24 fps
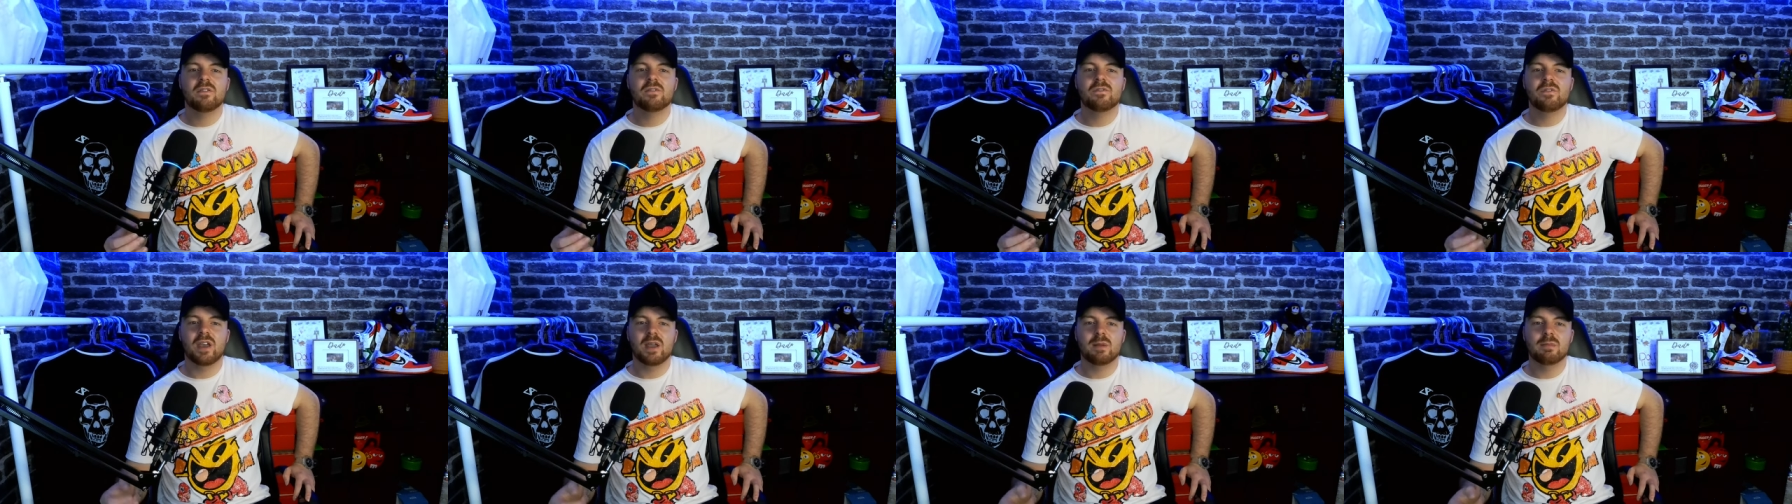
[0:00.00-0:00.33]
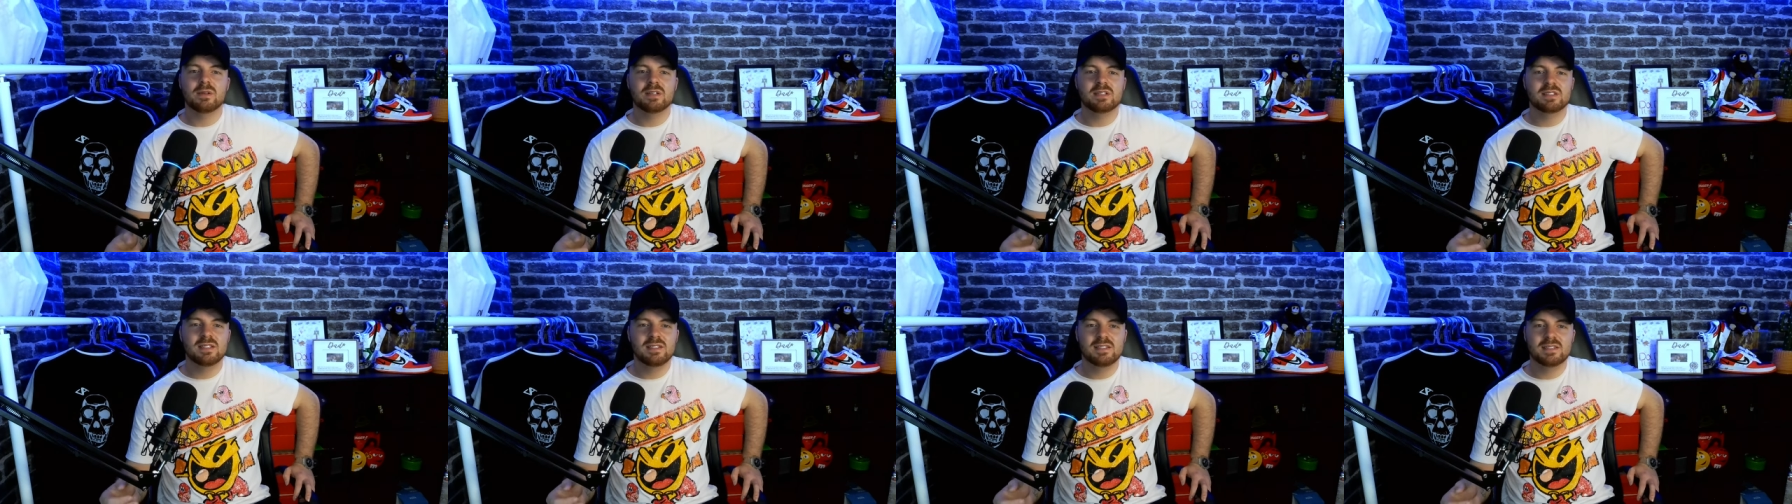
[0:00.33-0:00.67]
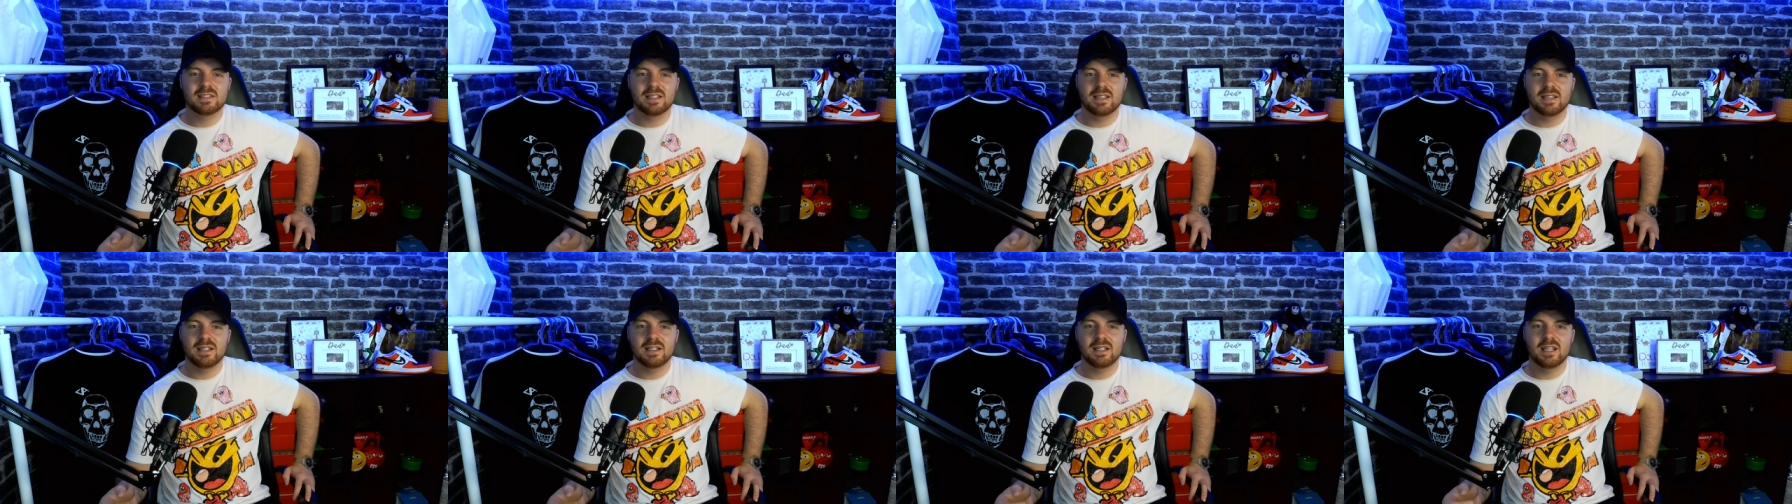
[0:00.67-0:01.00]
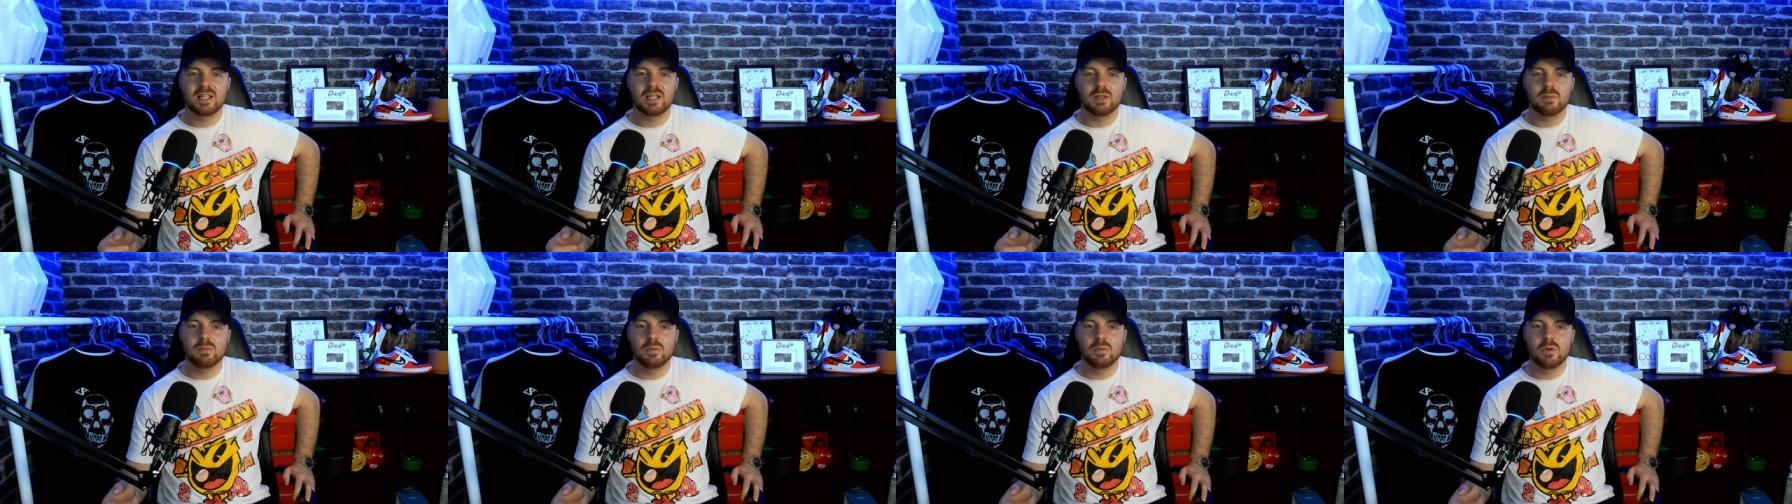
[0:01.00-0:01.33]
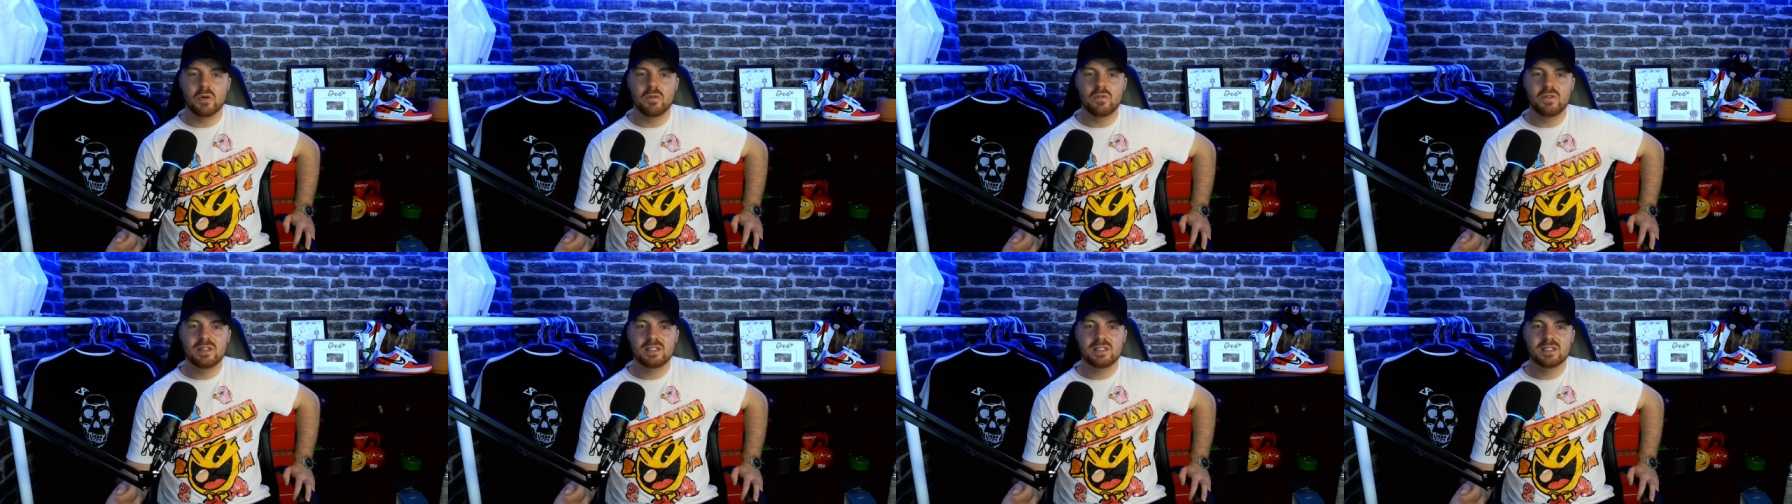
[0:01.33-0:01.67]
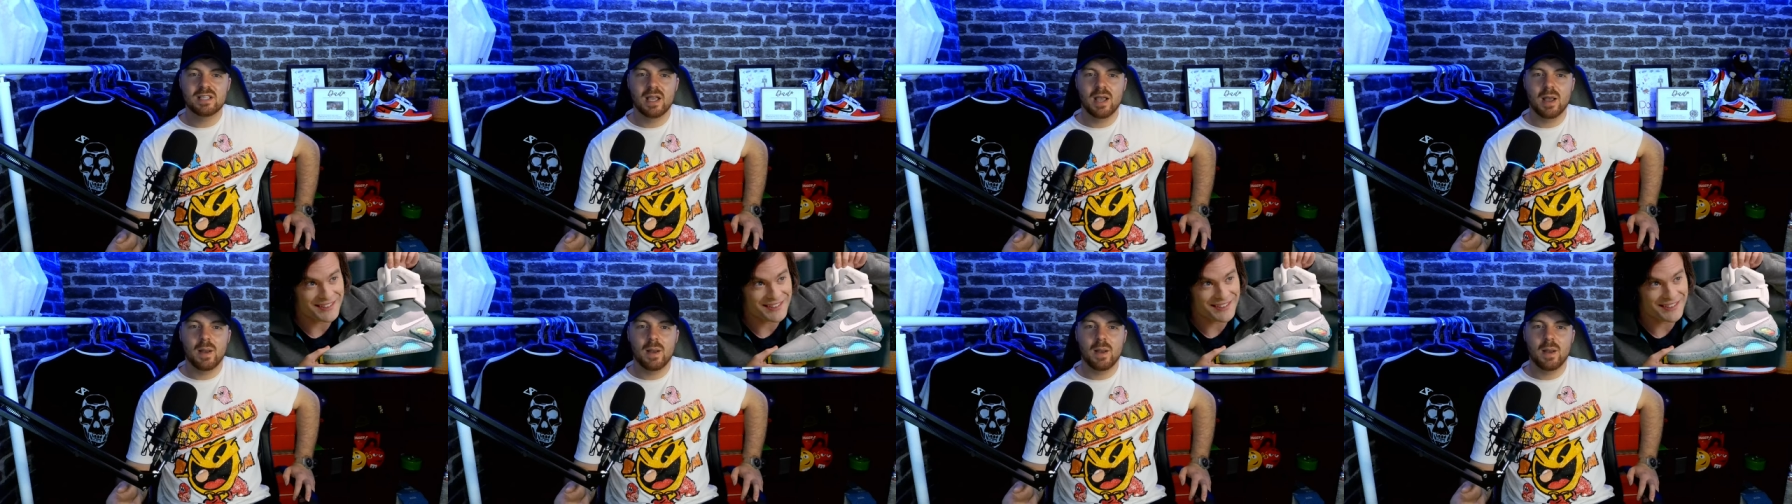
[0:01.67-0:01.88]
famously seen in the movies